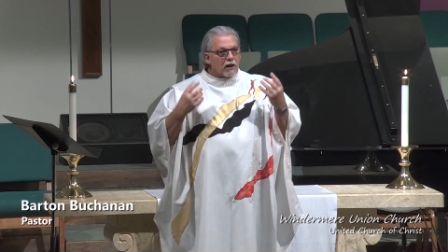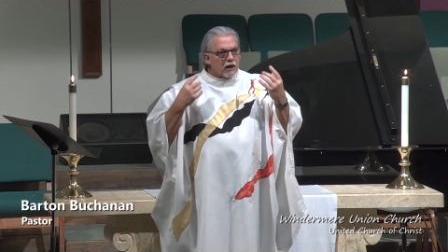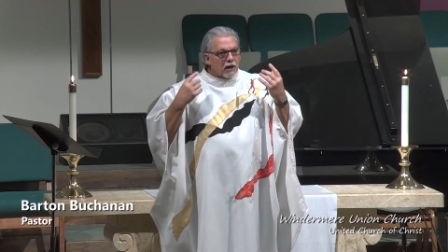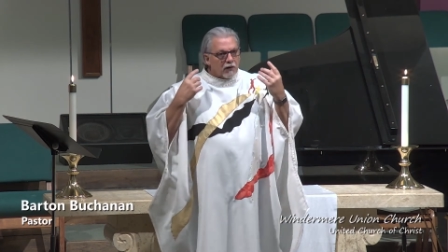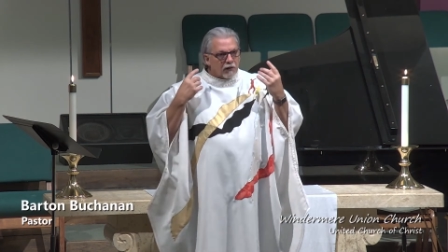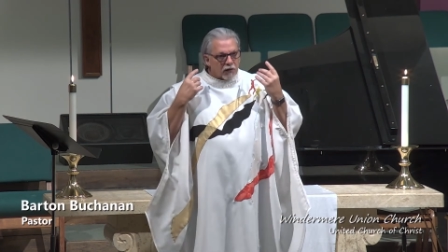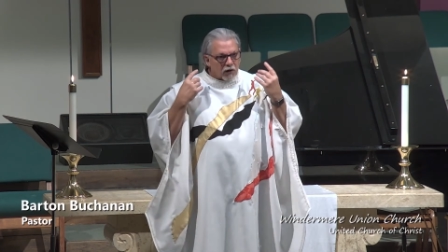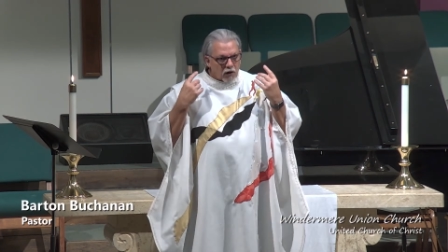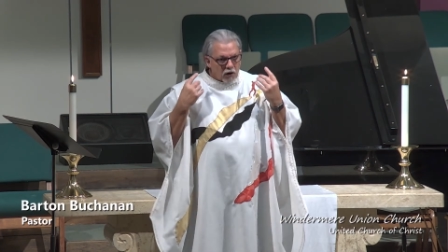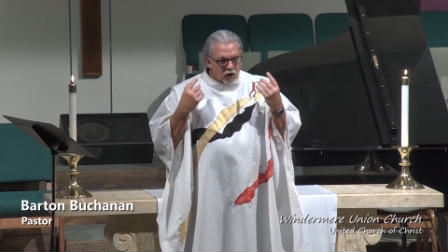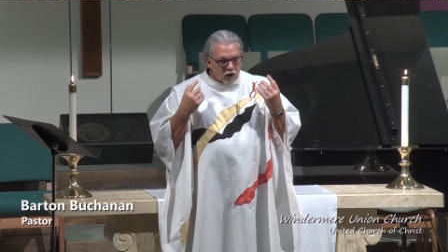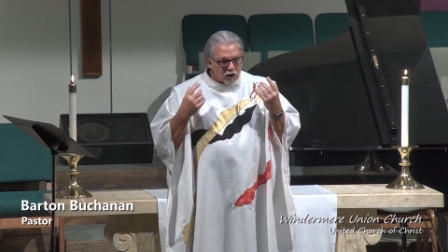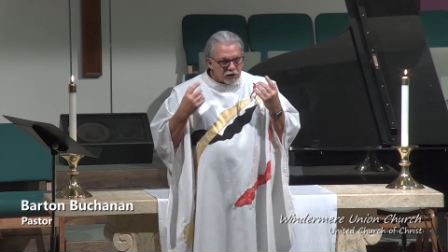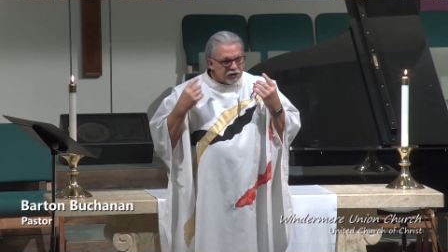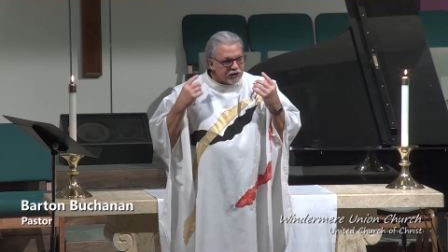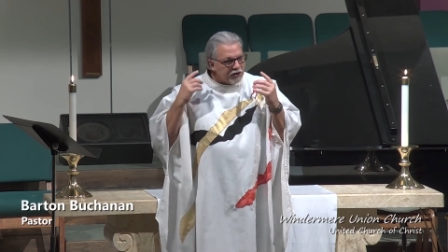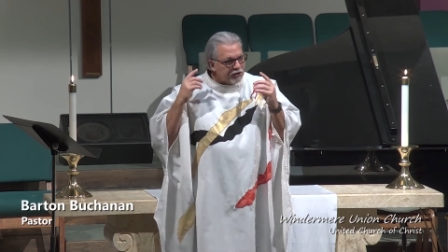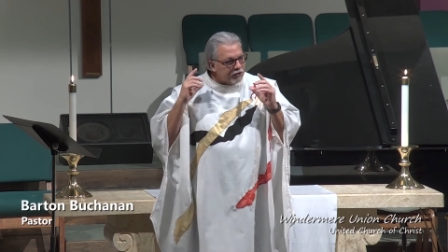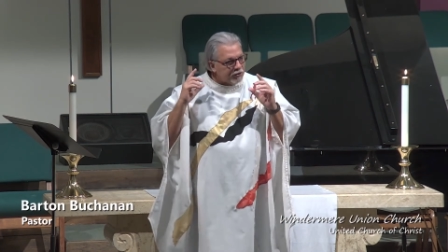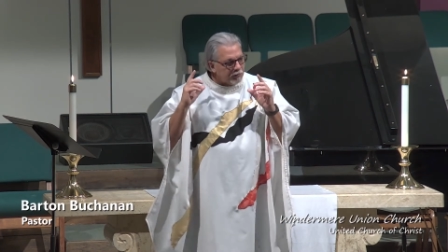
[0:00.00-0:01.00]
They're all
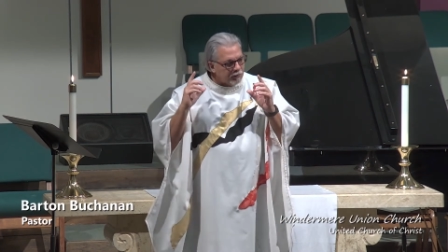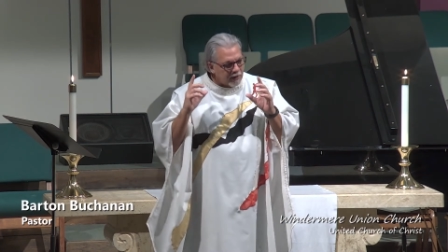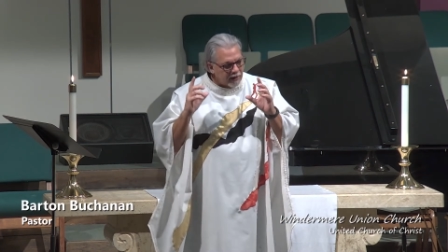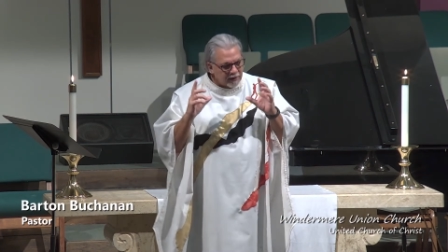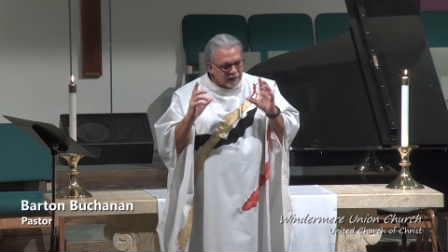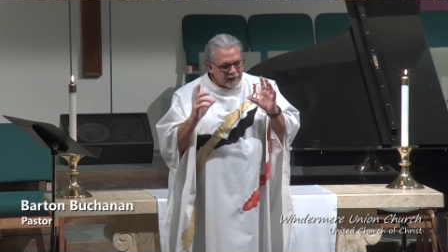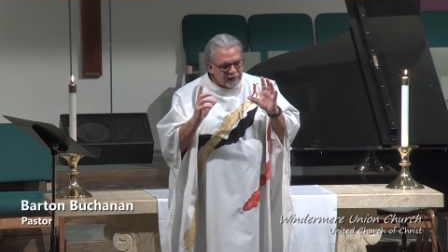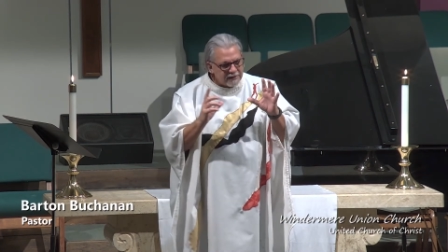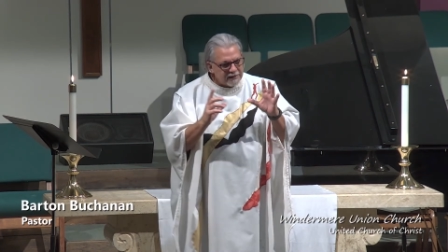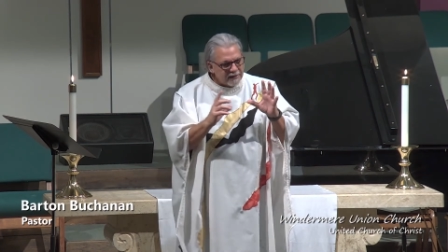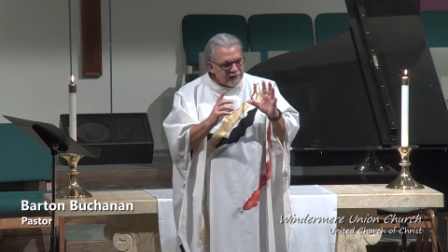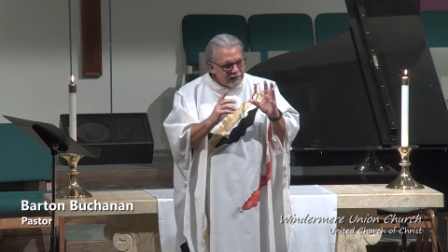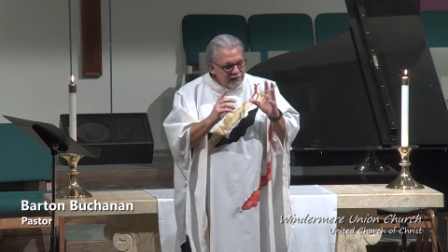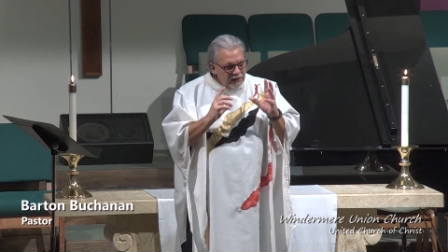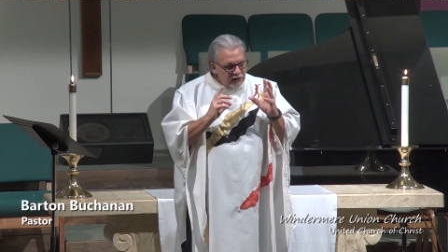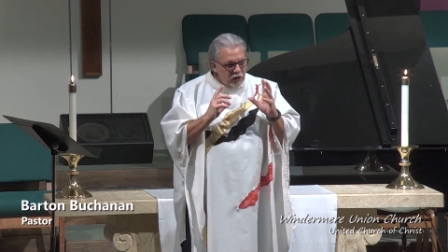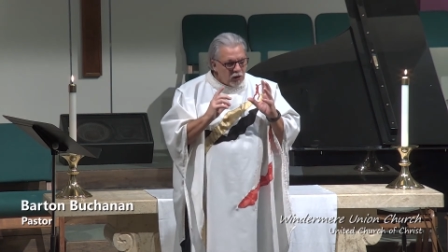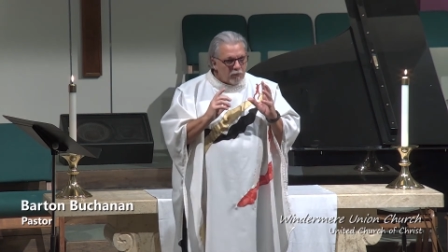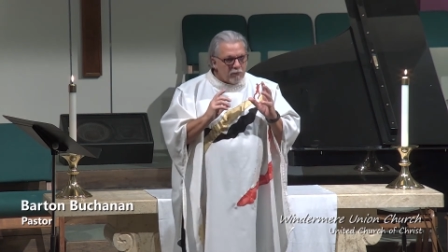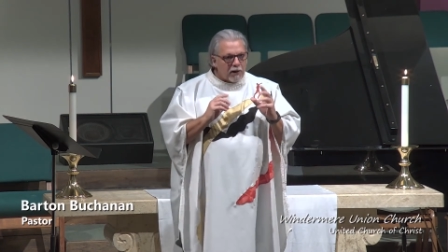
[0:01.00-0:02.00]
centered around his
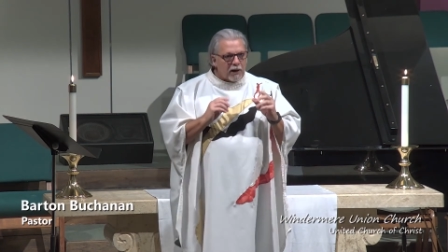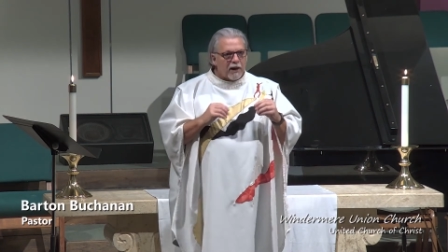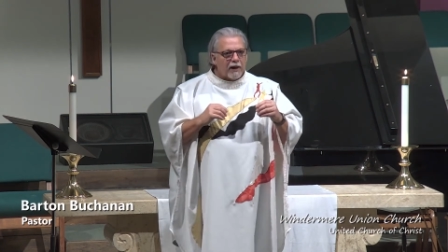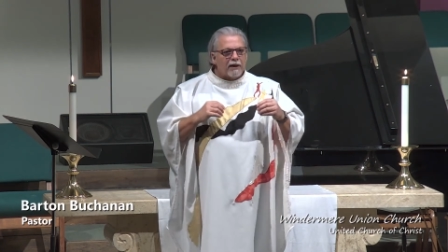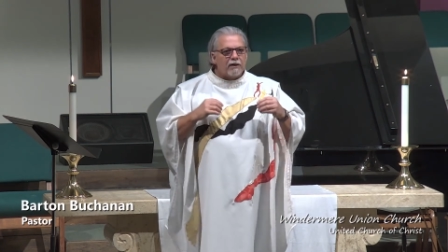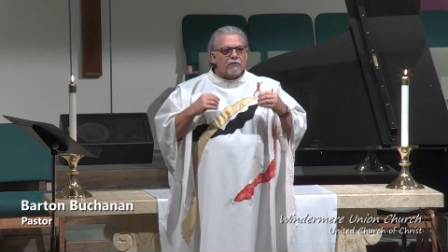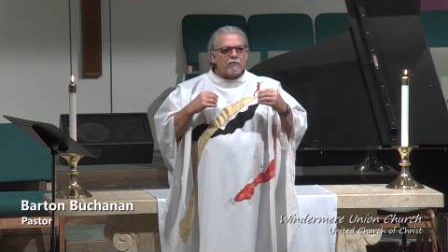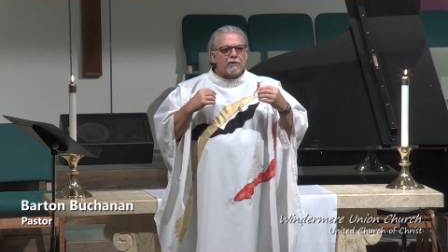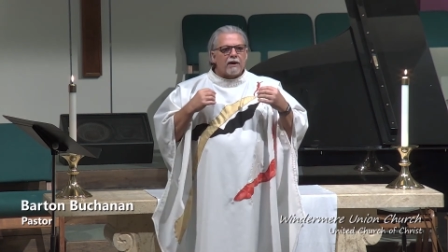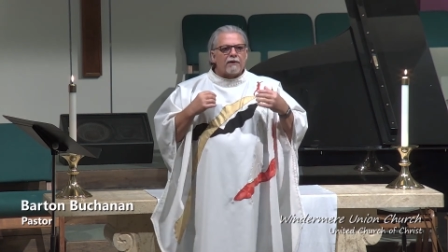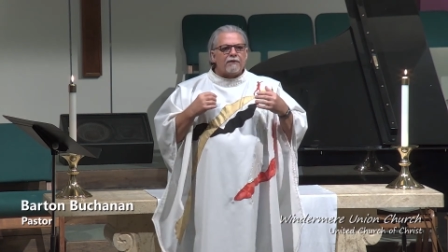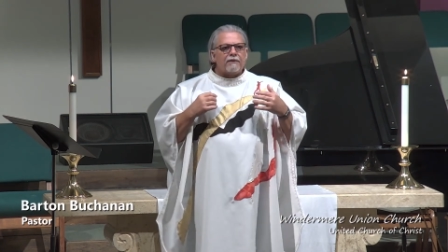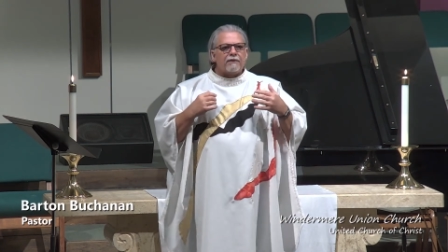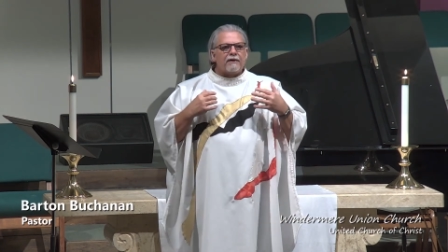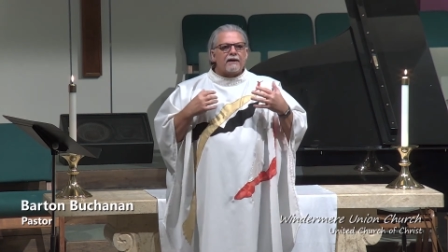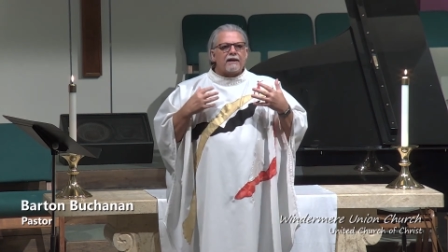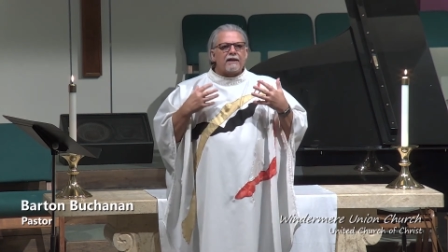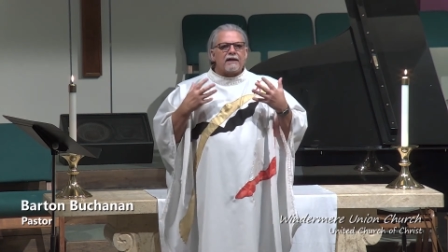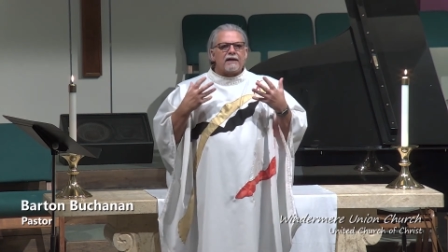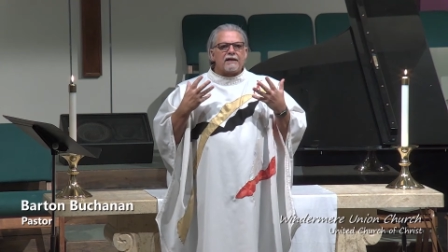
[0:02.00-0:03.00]
ego mind rather
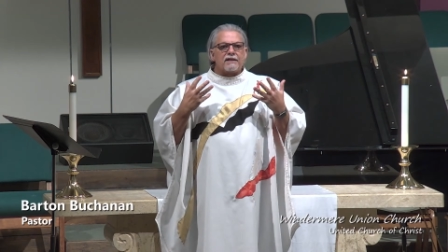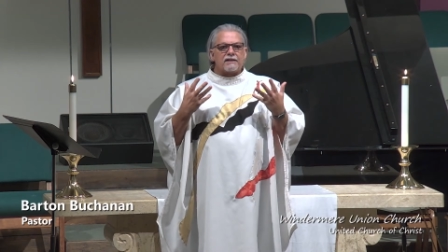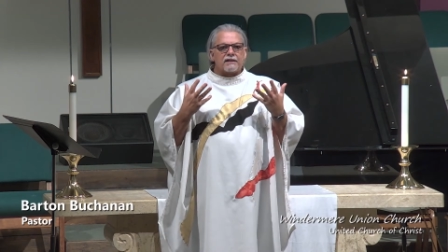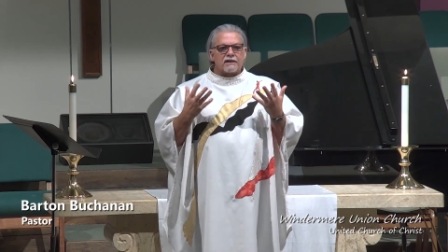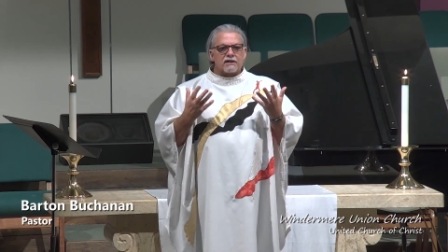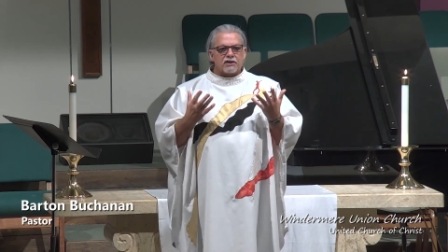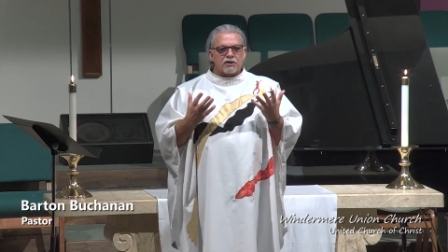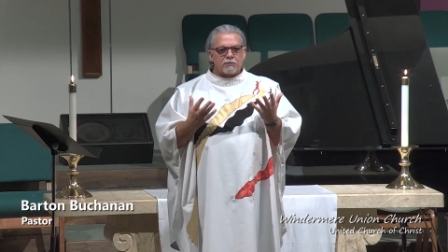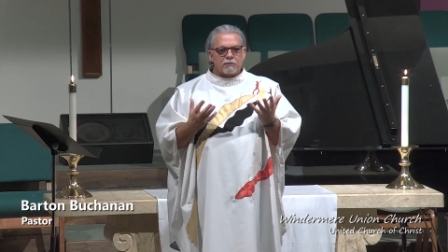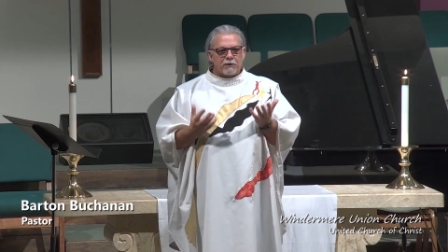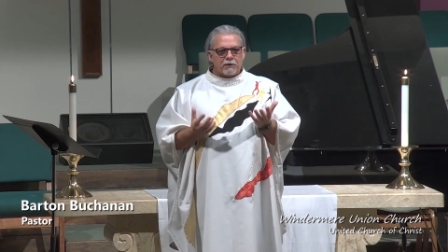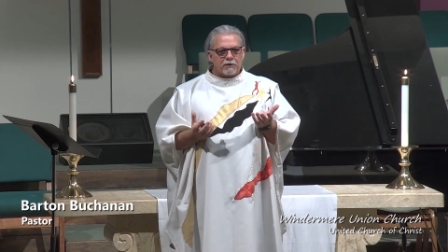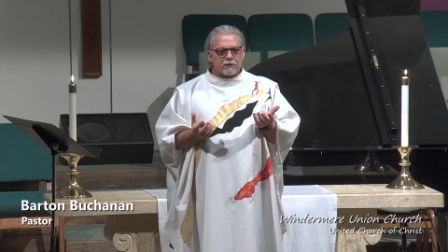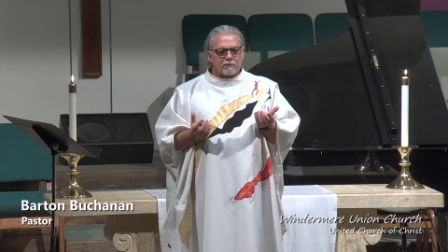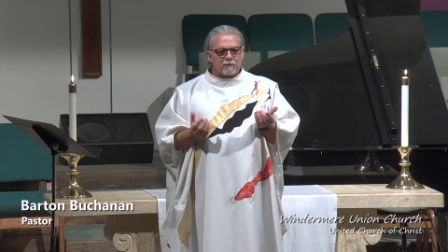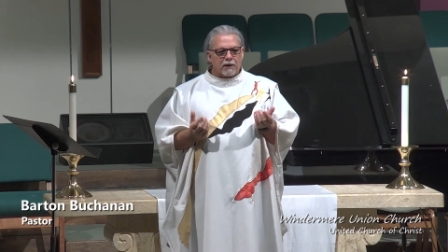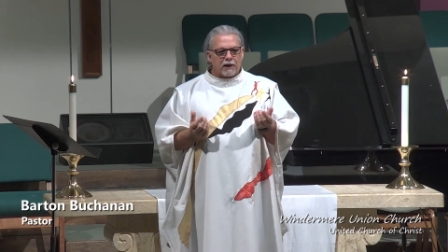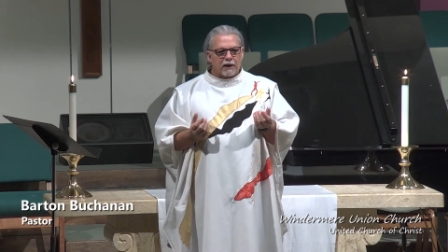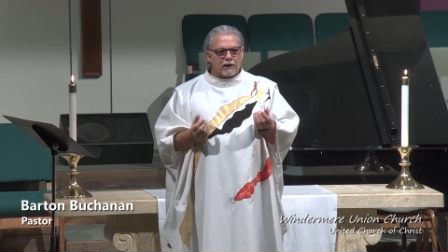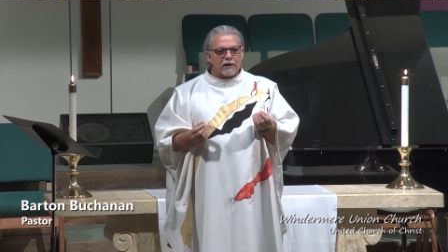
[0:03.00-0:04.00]
than his spirit mind.